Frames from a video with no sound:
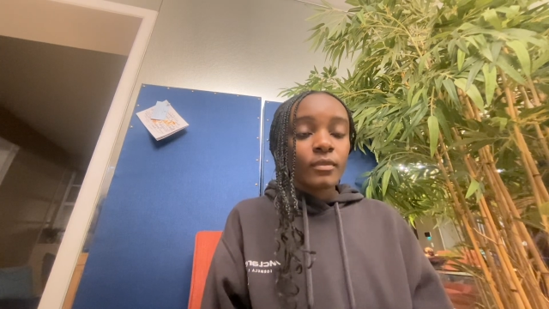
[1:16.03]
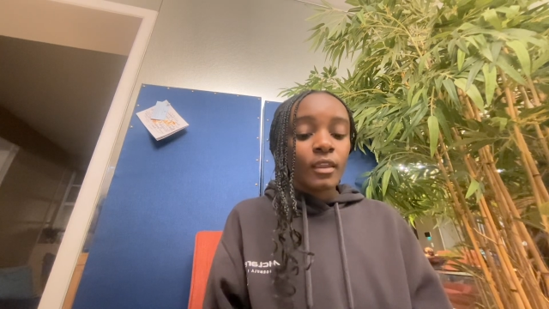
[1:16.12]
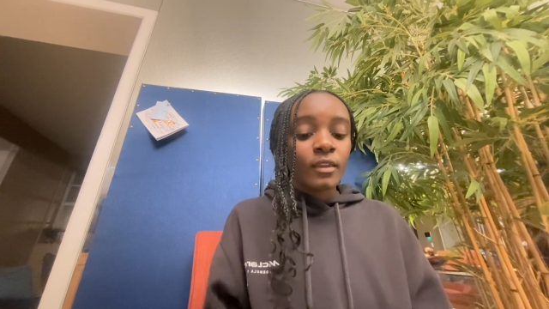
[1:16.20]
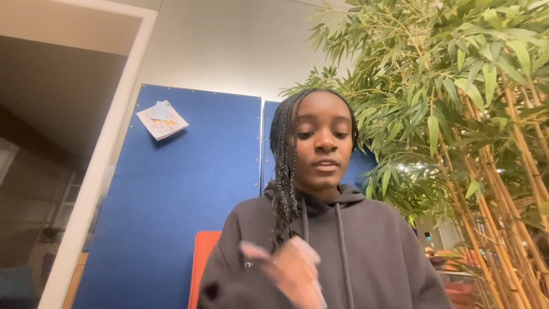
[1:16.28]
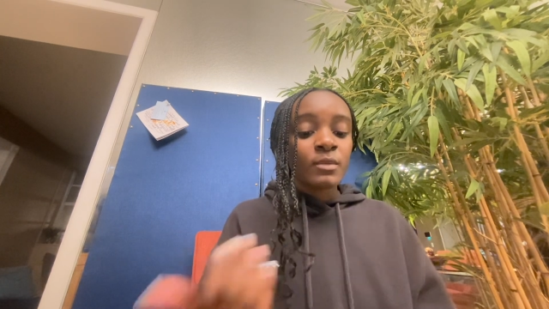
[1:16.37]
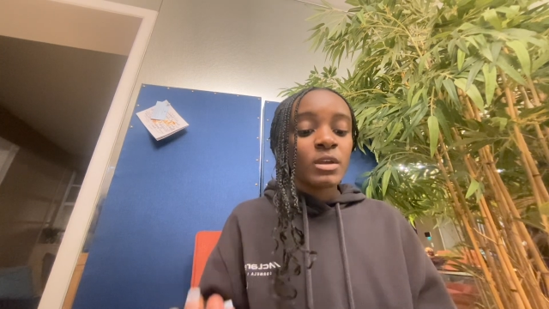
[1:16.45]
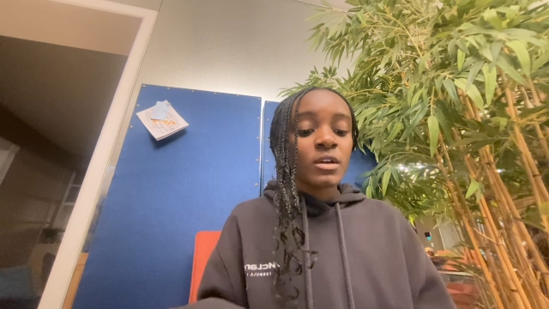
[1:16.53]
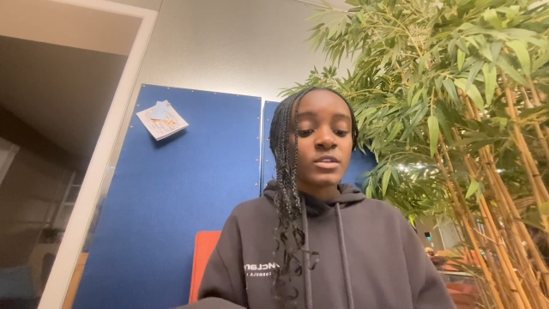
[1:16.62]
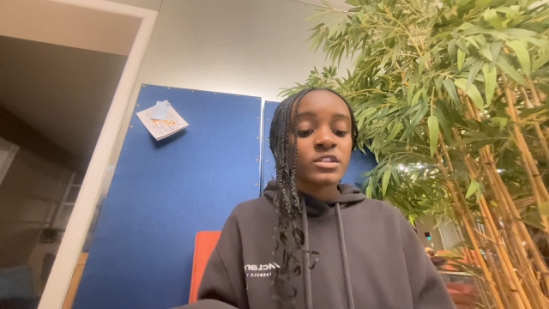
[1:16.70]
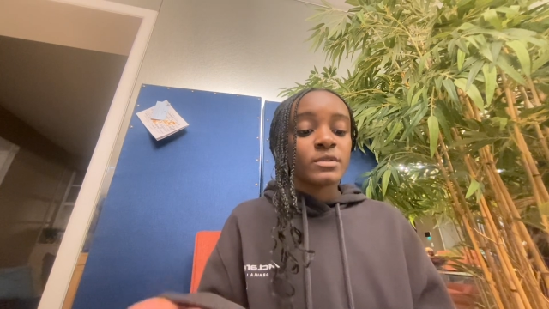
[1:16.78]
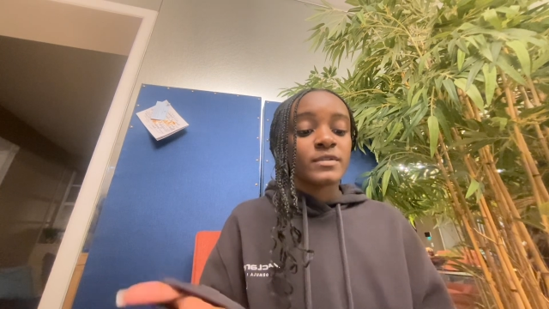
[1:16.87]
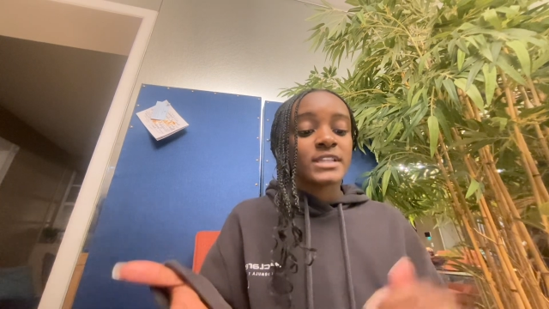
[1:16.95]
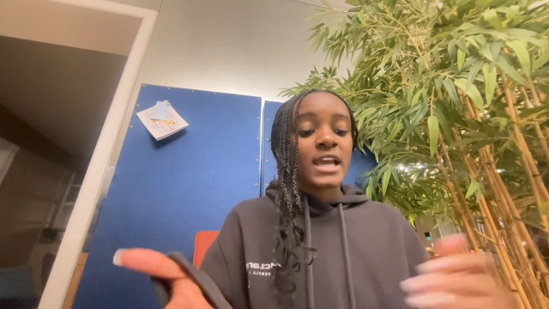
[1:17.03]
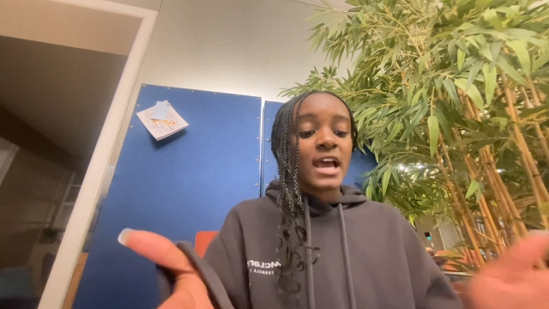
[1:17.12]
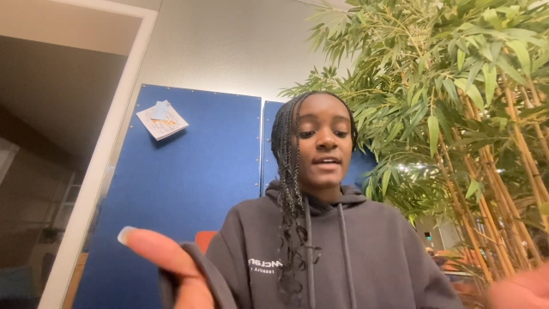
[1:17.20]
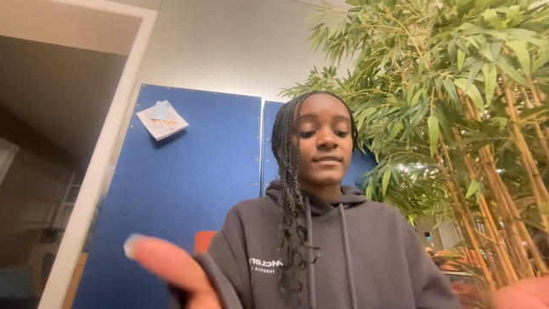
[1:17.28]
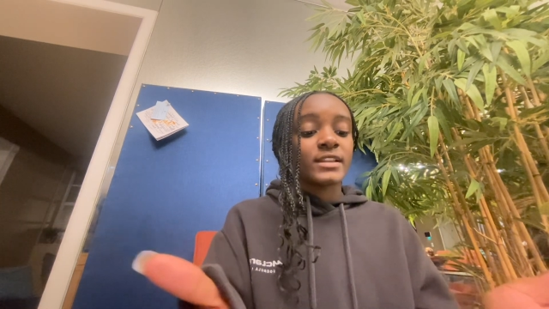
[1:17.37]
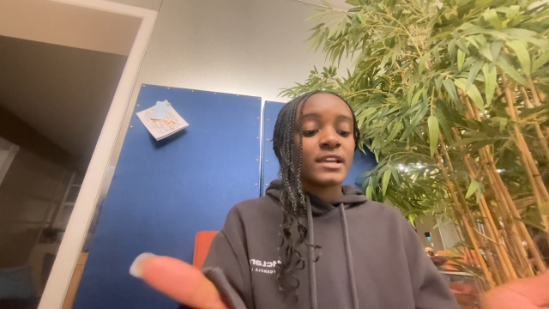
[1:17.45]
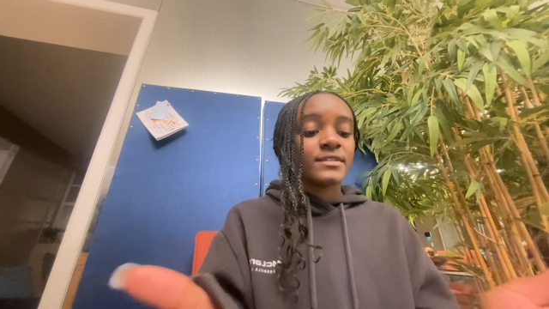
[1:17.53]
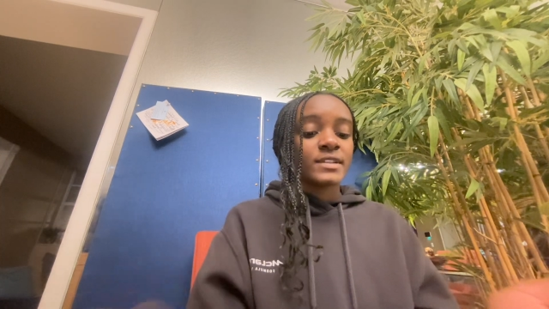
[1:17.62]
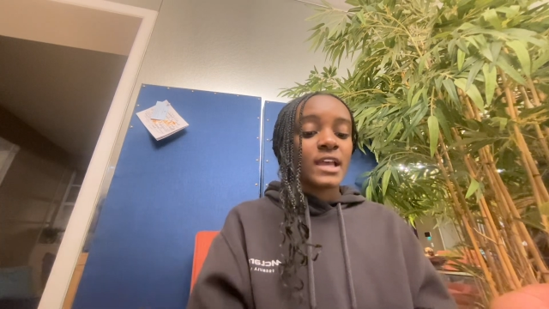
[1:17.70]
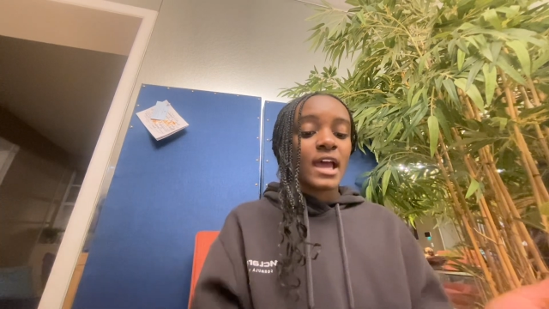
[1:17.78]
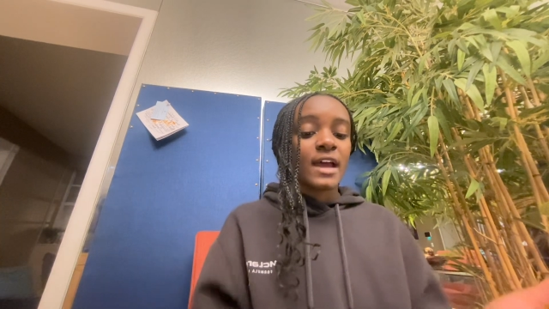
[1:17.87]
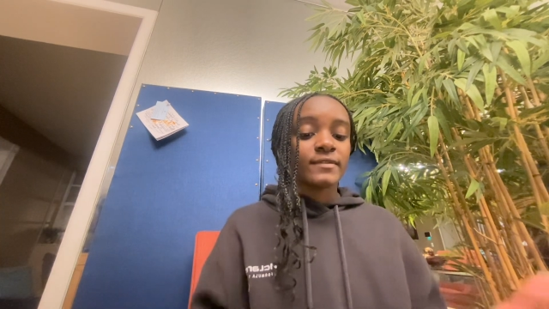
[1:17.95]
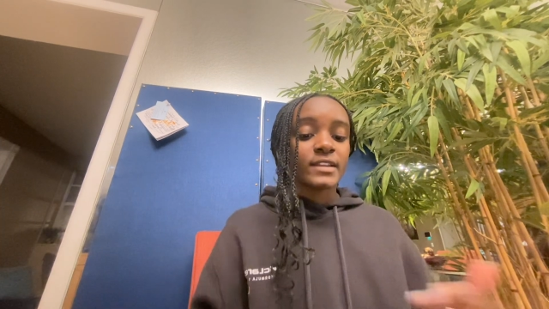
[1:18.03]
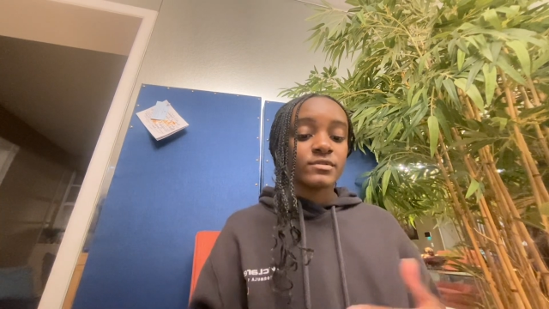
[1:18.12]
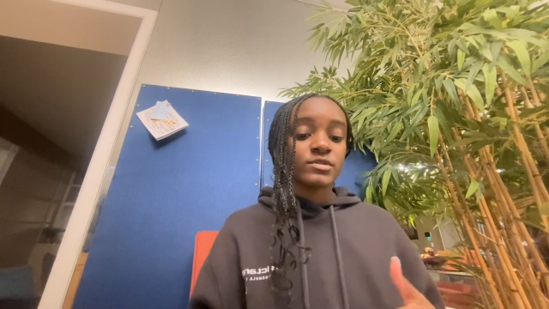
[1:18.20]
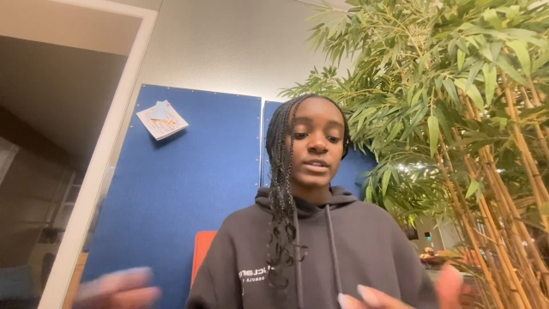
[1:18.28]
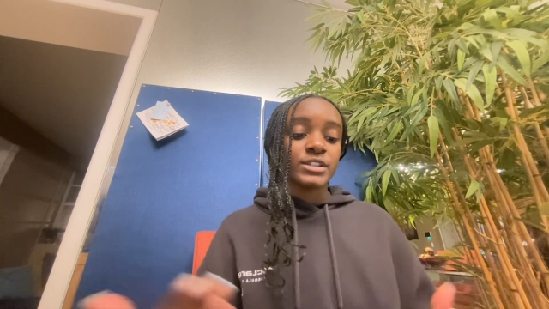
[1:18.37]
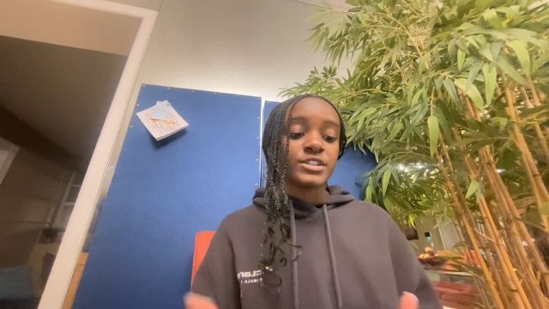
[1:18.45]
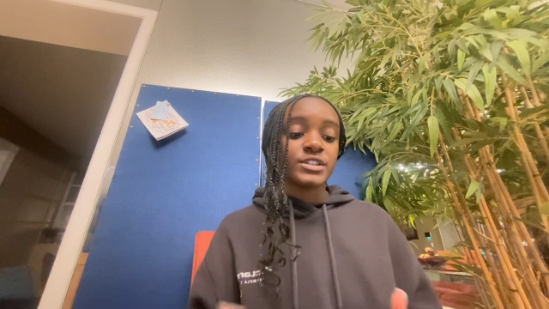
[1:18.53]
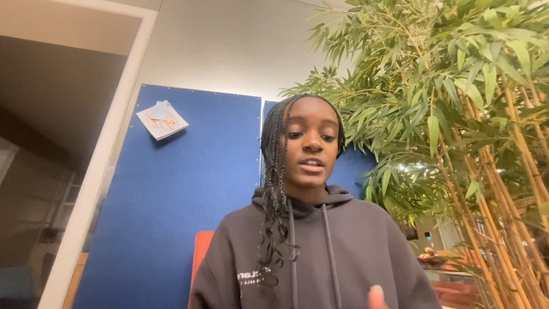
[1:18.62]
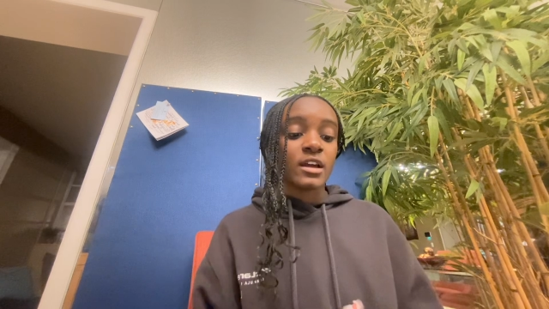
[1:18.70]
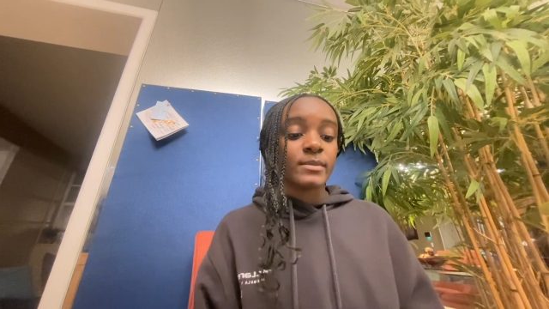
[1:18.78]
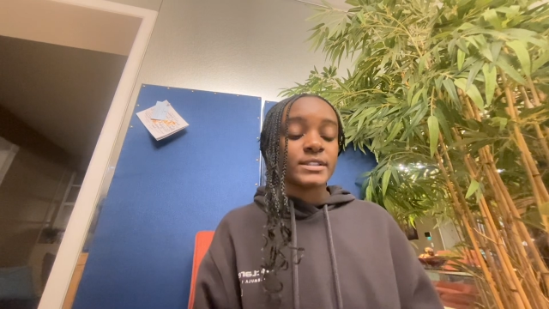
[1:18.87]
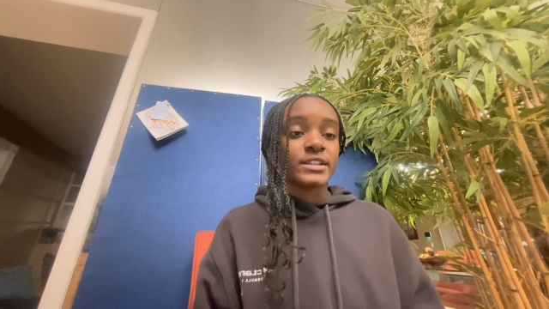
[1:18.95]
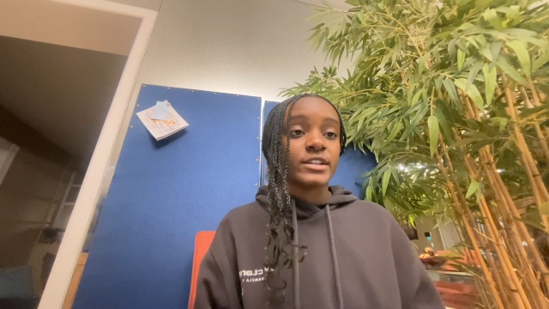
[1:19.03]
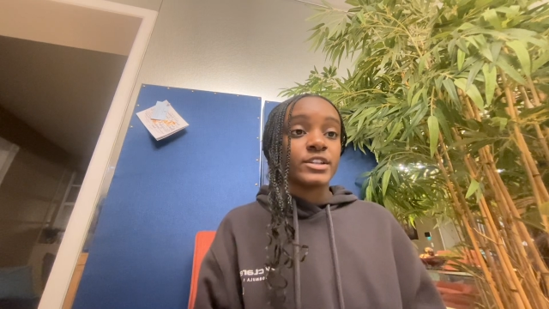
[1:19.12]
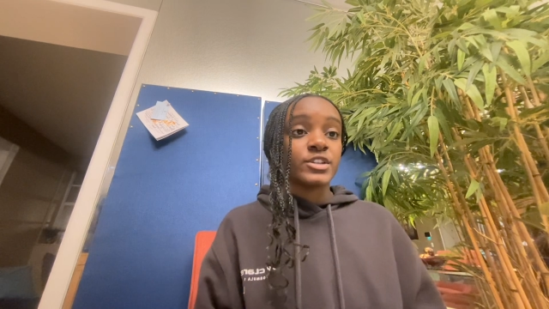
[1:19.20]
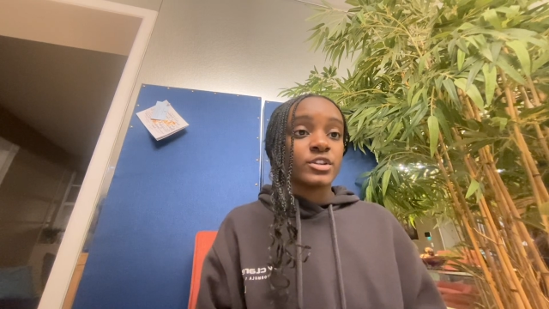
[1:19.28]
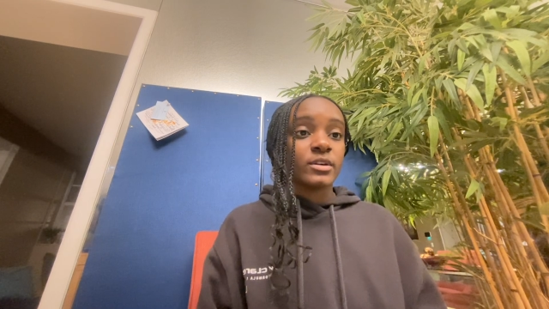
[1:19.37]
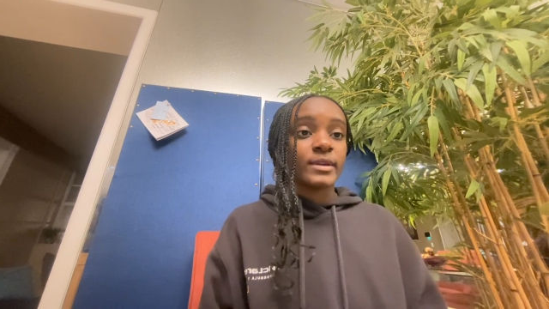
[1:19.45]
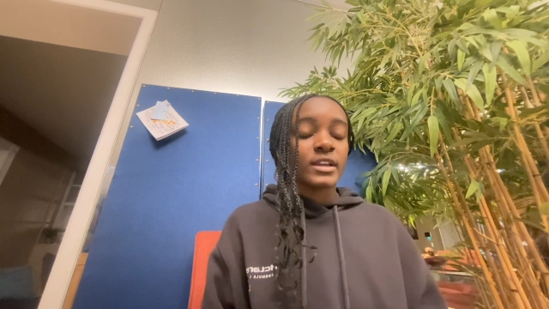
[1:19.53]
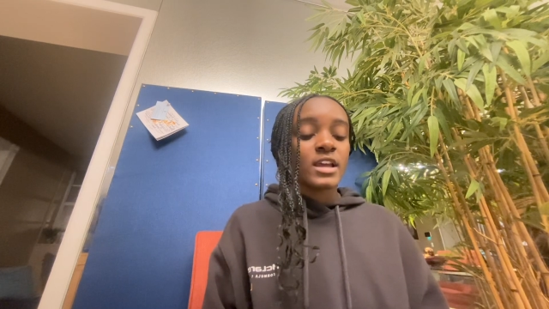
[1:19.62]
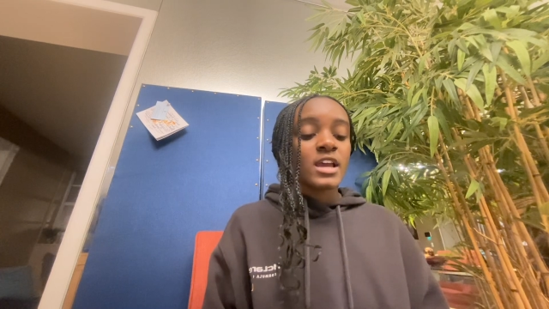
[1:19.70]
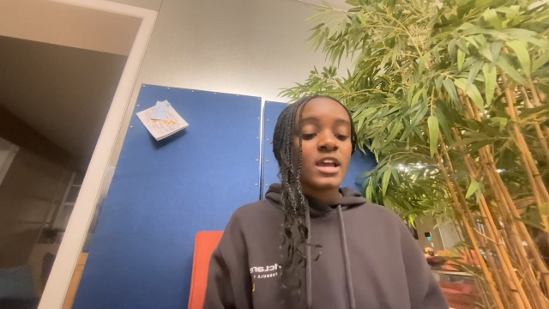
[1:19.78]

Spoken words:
Then we also move into half-lives. Half-lives really just help us to determine